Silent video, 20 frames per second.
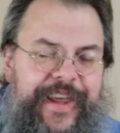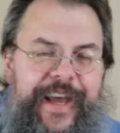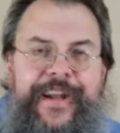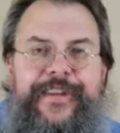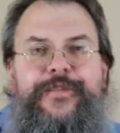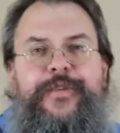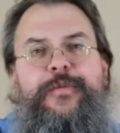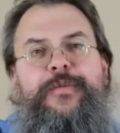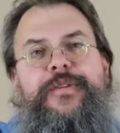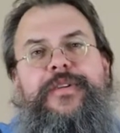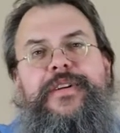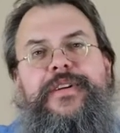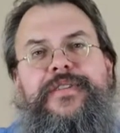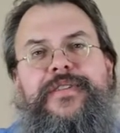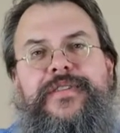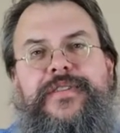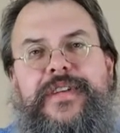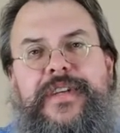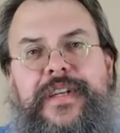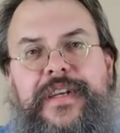That's what we're
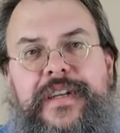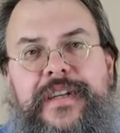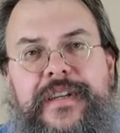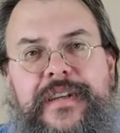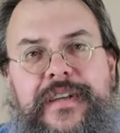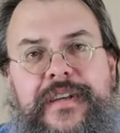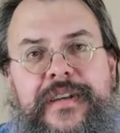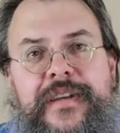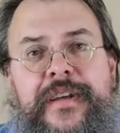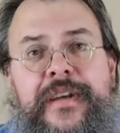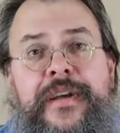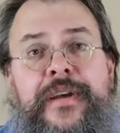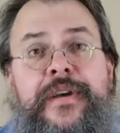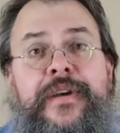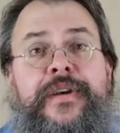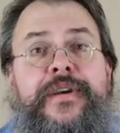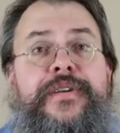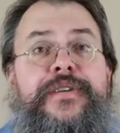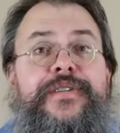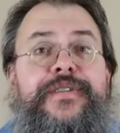interested in.
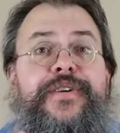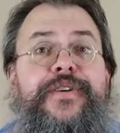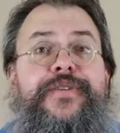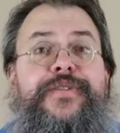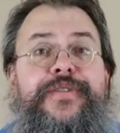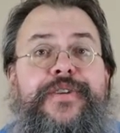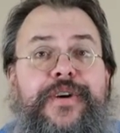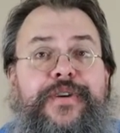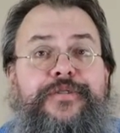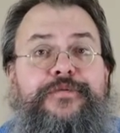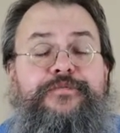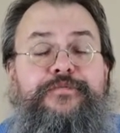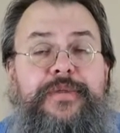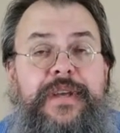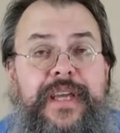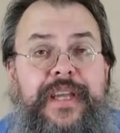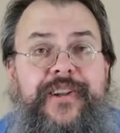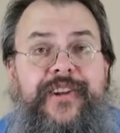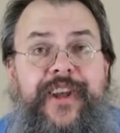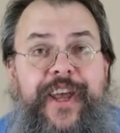So don't
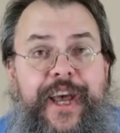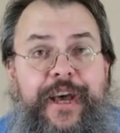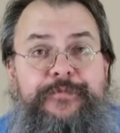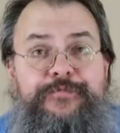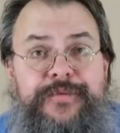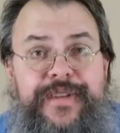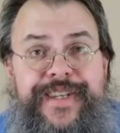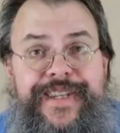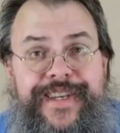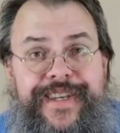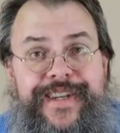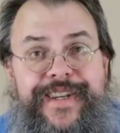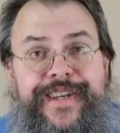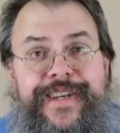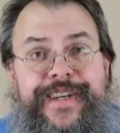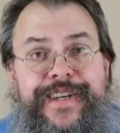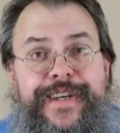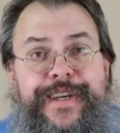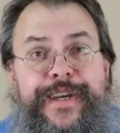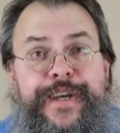be tempted
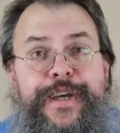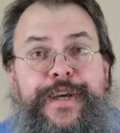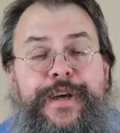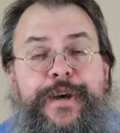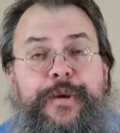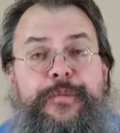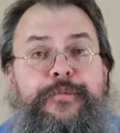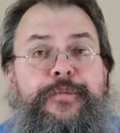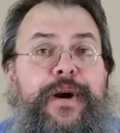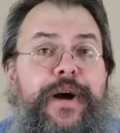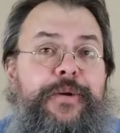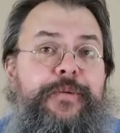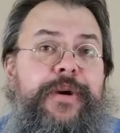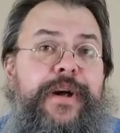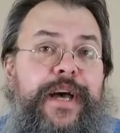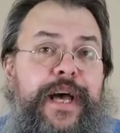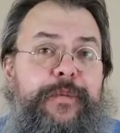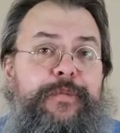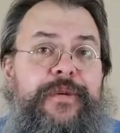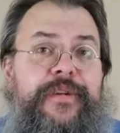by
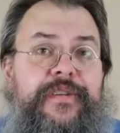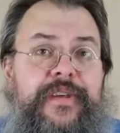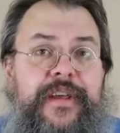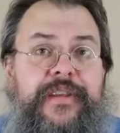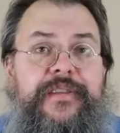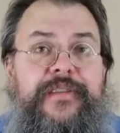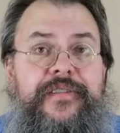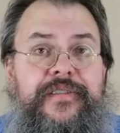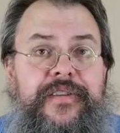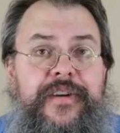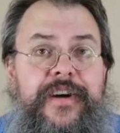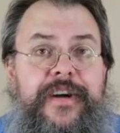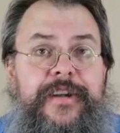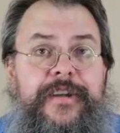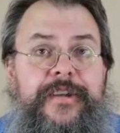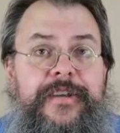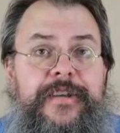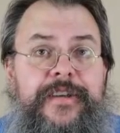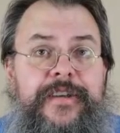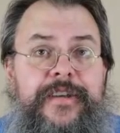what happens at the
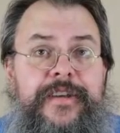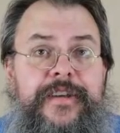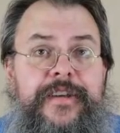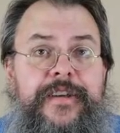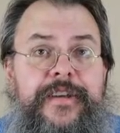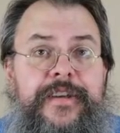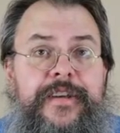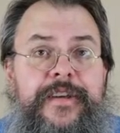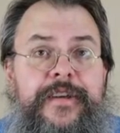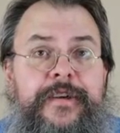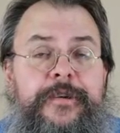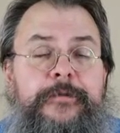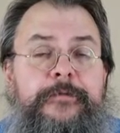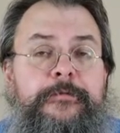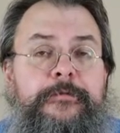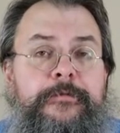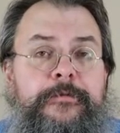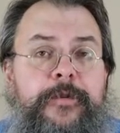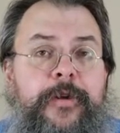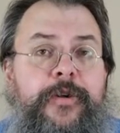start.
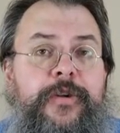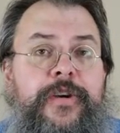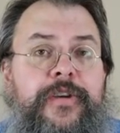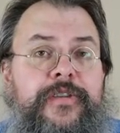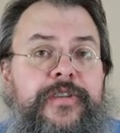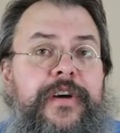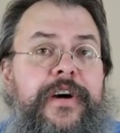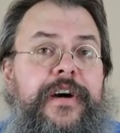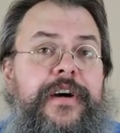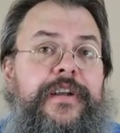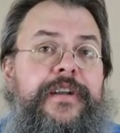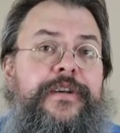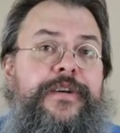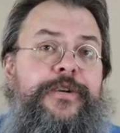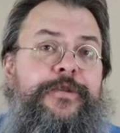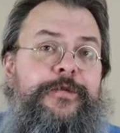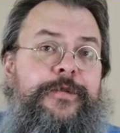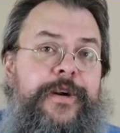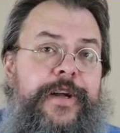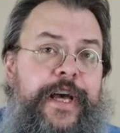Focus on
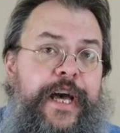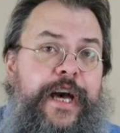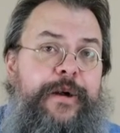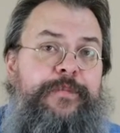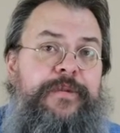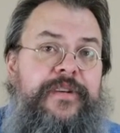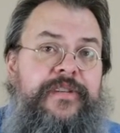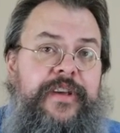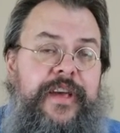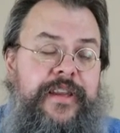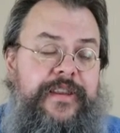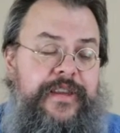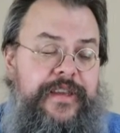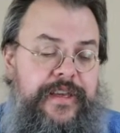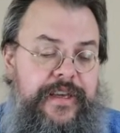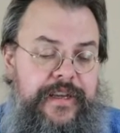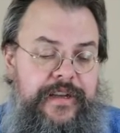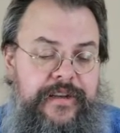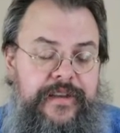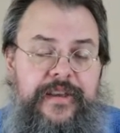what happens at
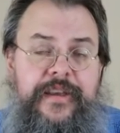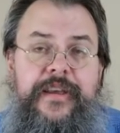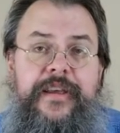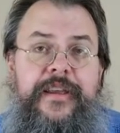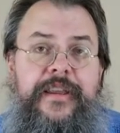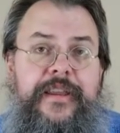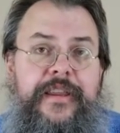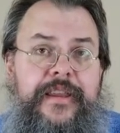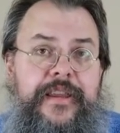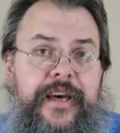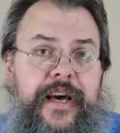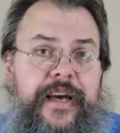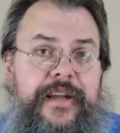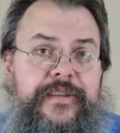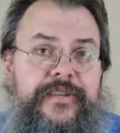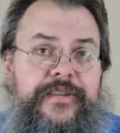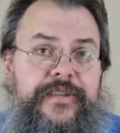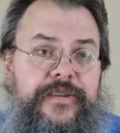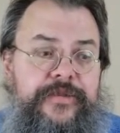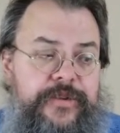the end.
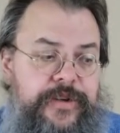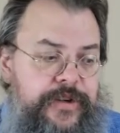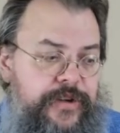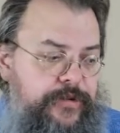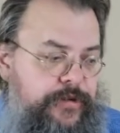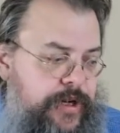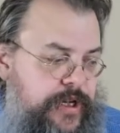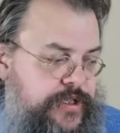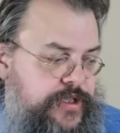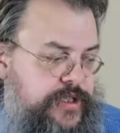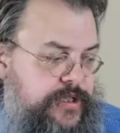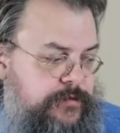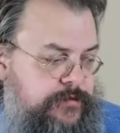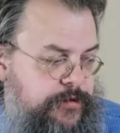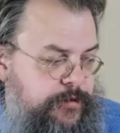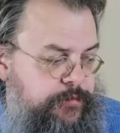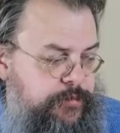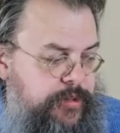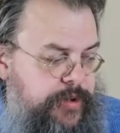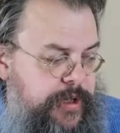That's the real question,
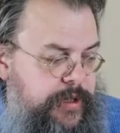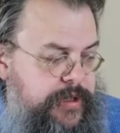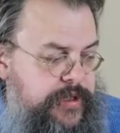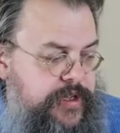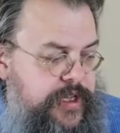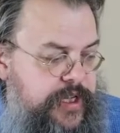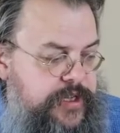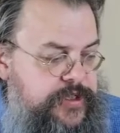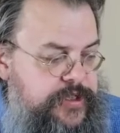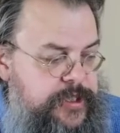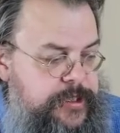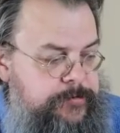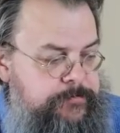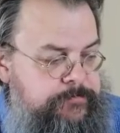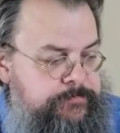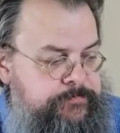so pay attention.